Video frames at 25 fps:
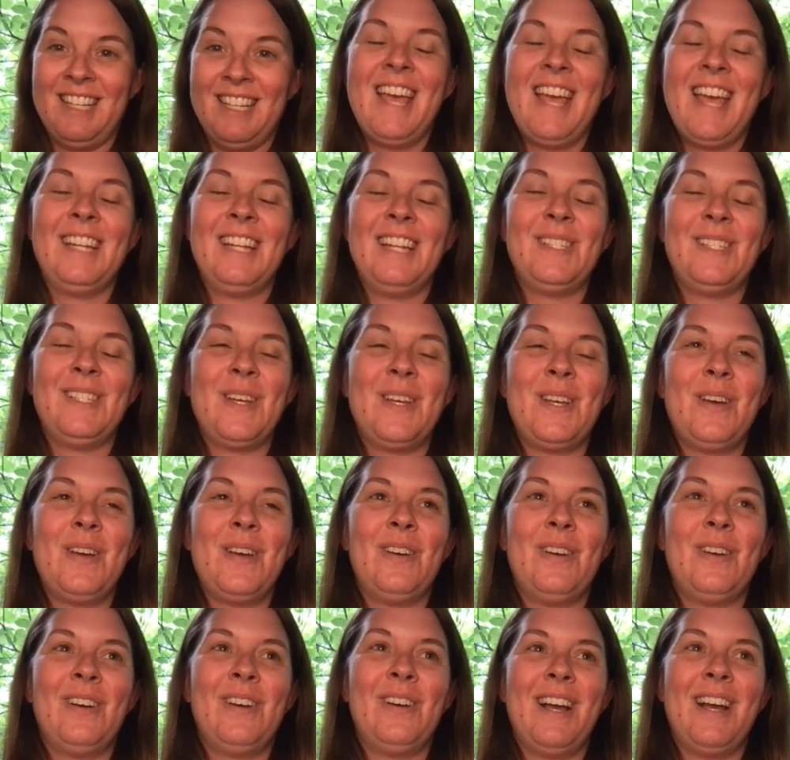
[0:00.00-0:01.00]
And
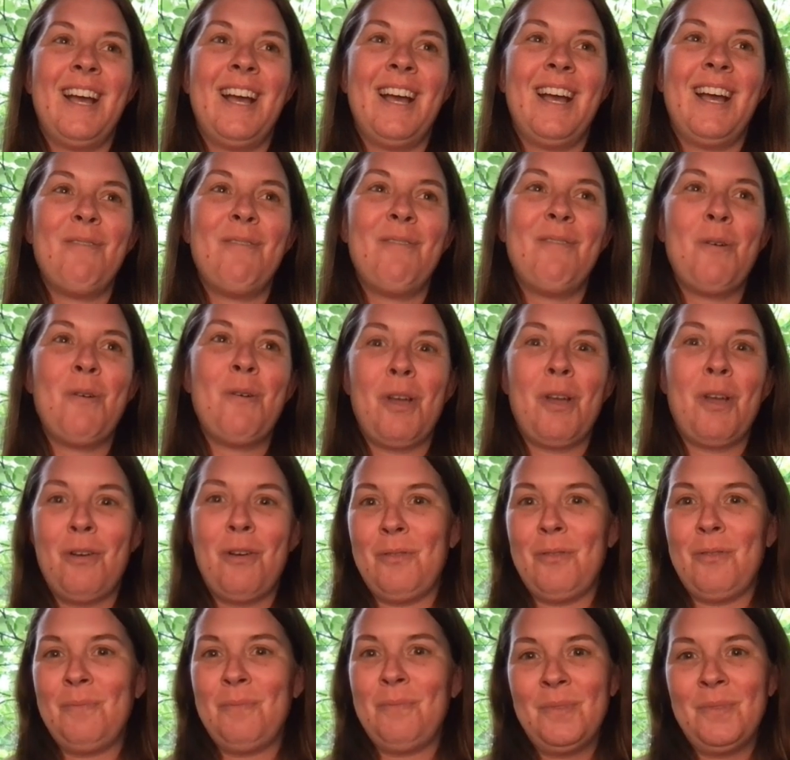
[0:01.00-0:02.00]
so I won't
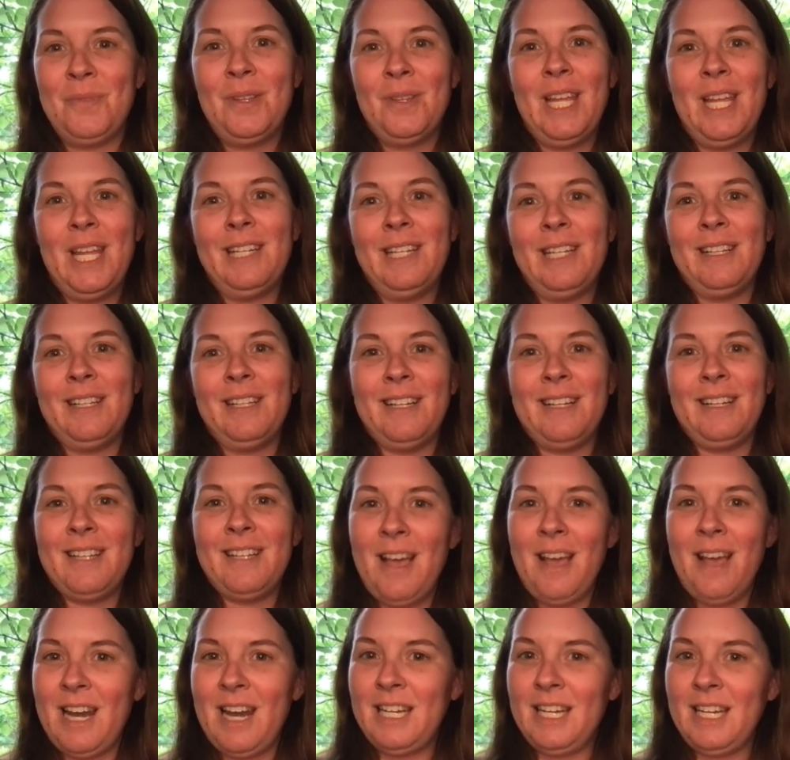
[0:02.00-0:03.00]
go into a
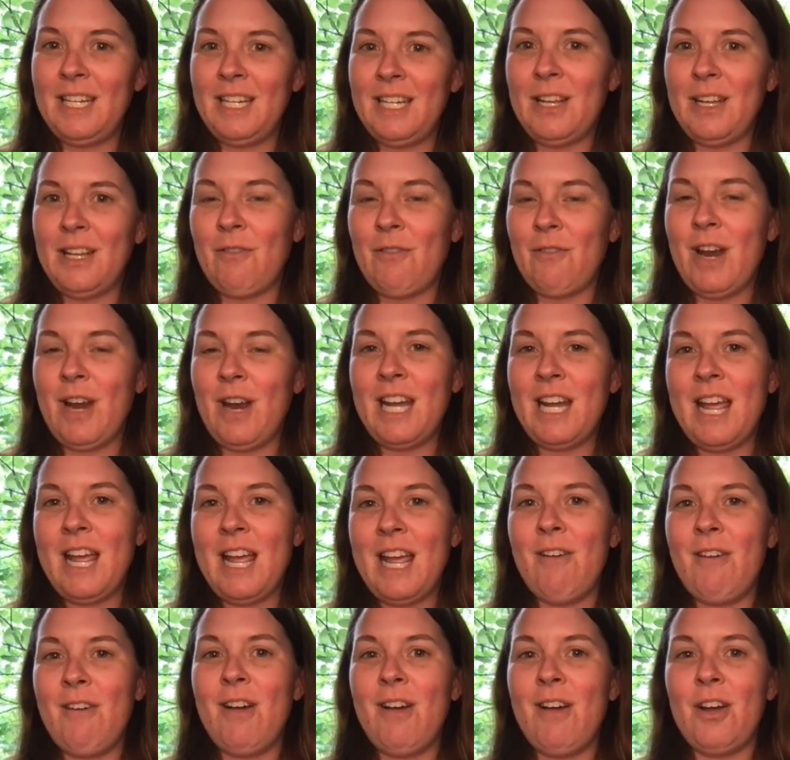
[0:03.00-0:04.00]
ton of detail right
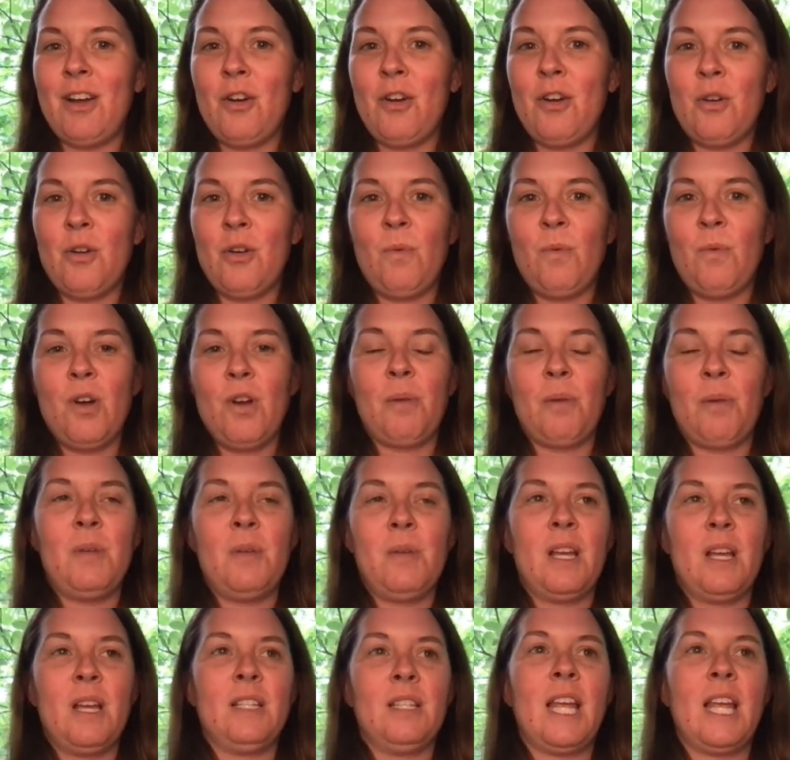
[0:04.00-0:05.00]
now on her work
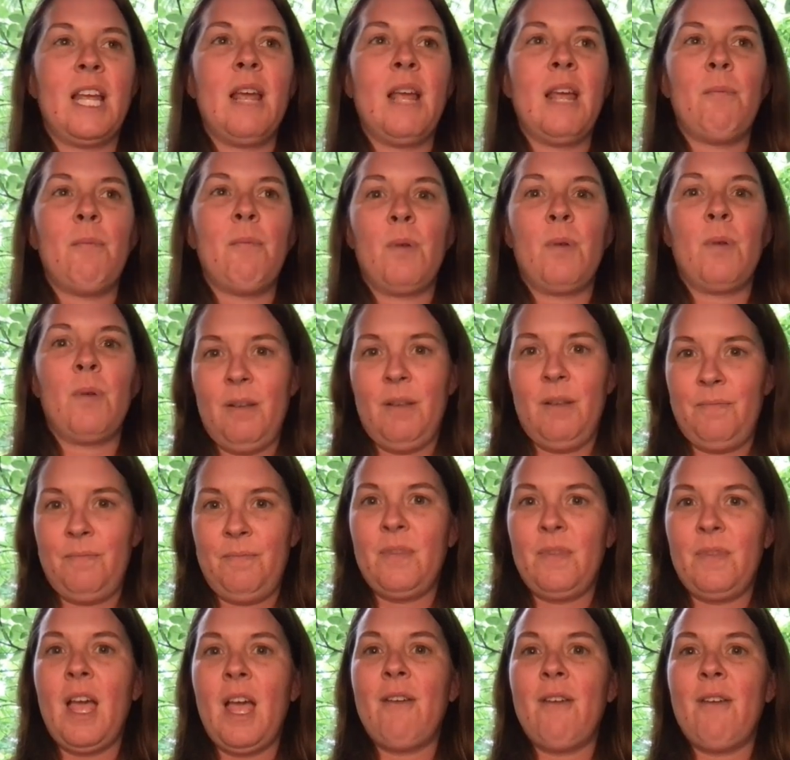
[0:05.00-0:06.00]
because I am going to
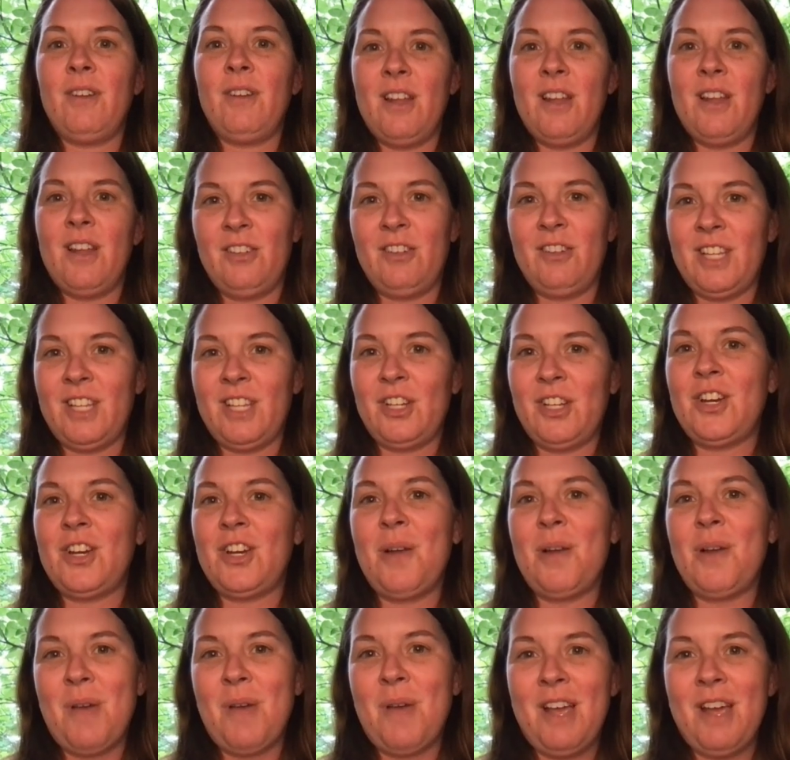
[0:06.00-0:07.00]
have another session
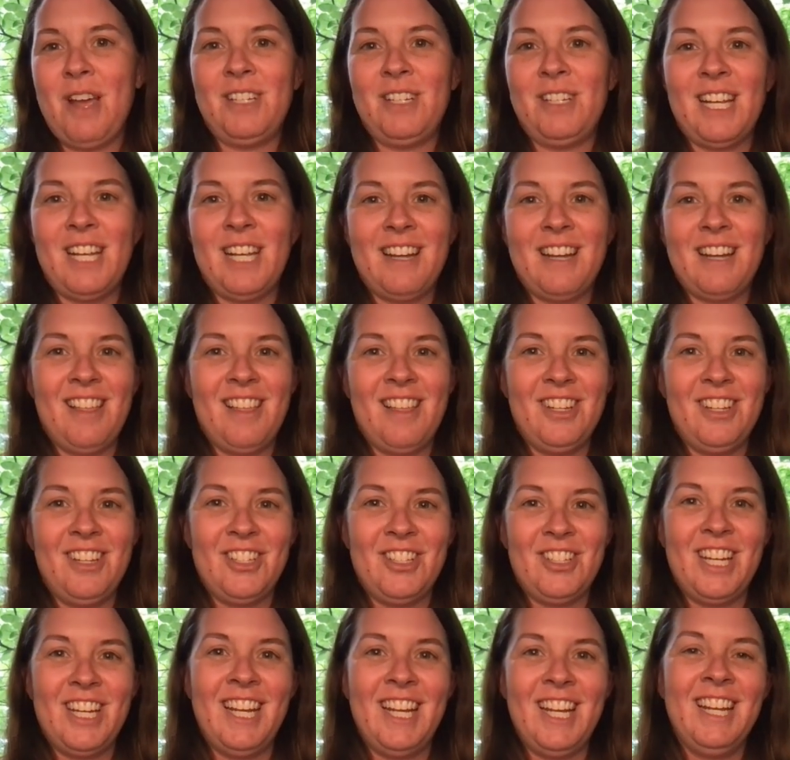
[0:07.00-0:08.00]
on
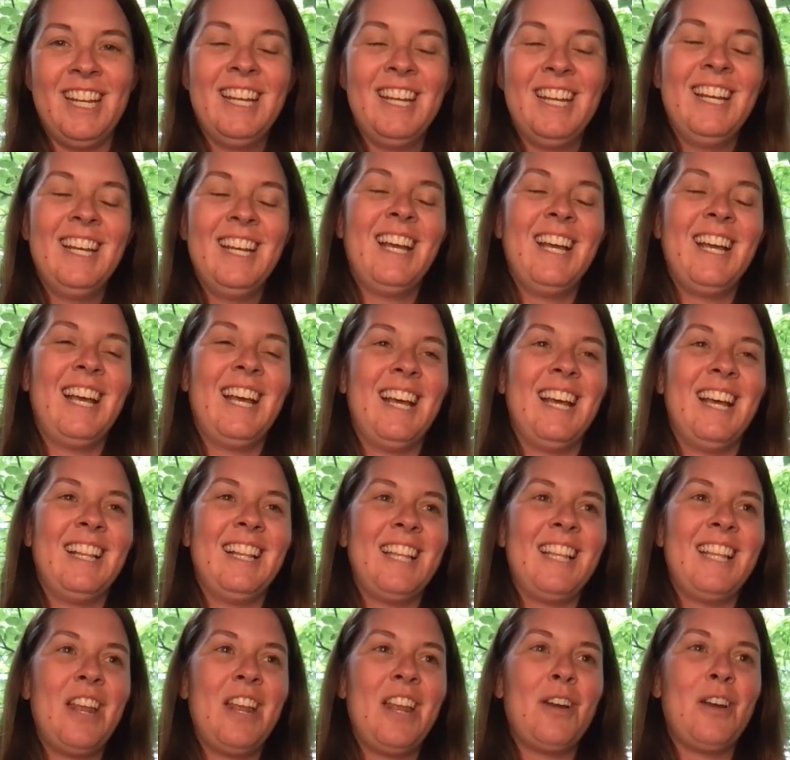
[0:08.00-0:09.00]
biotechnology uh,
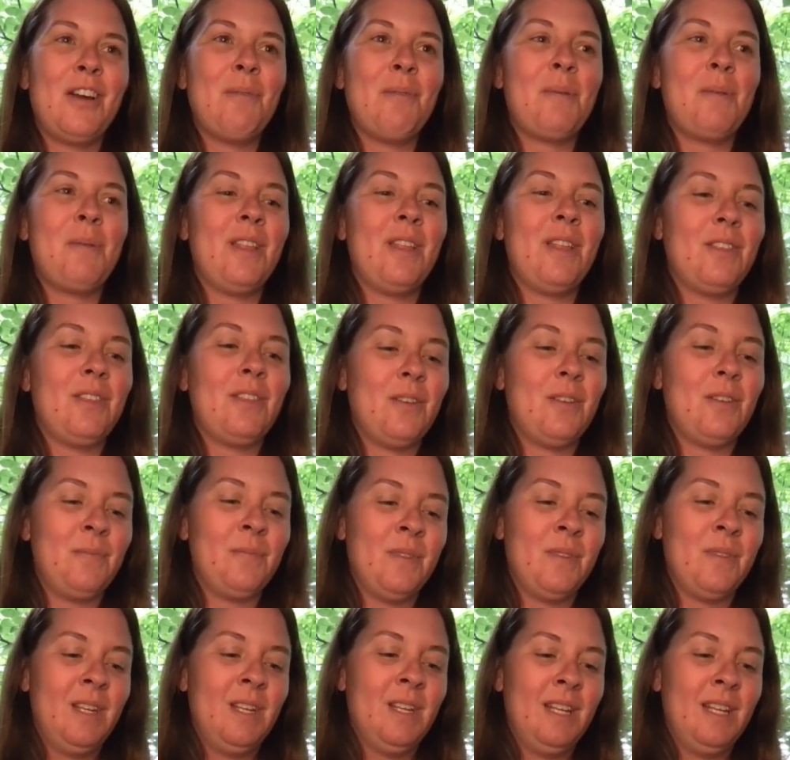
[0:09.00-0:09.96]
later. But the